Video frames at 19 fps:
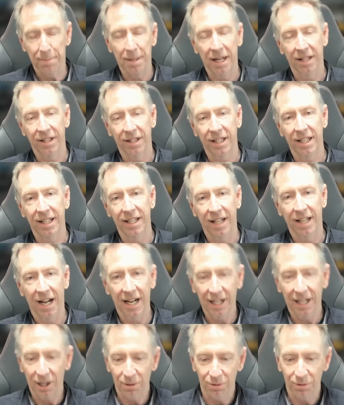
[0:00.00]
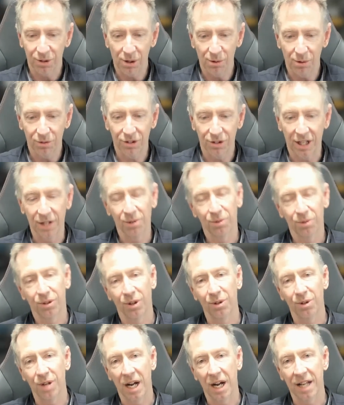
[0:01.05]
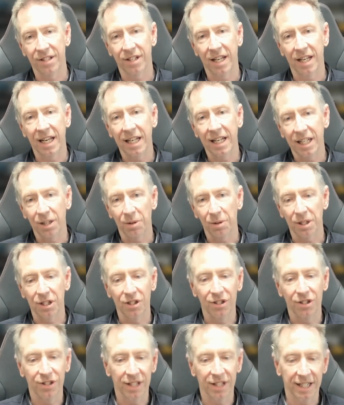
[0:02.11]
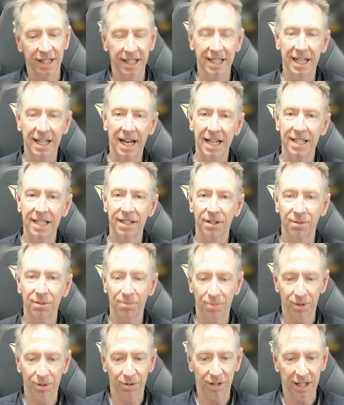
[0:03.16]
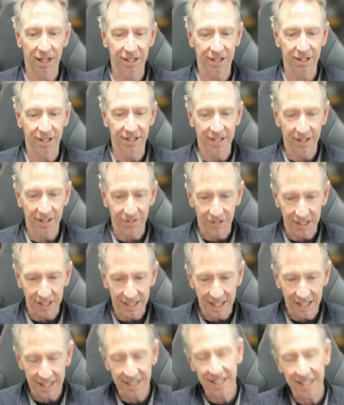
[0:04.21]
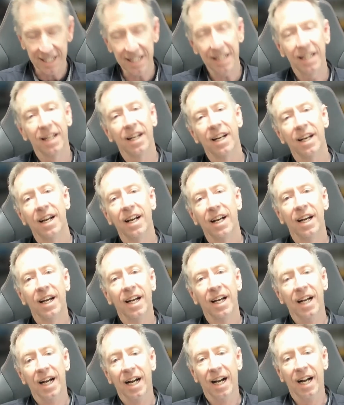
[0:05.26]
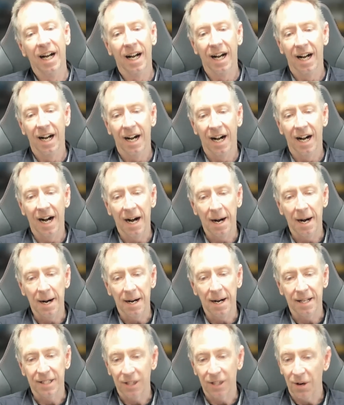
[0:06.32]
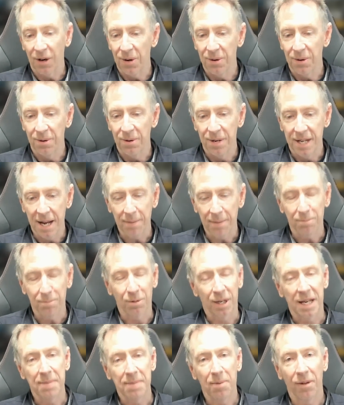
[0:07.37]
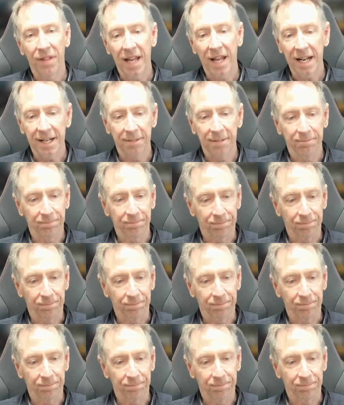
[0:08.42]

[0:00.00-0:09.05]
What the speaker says: about the Halo results and also to answer any questions that he has with regards to the ZFC testing. So, yep, we'll keep on that.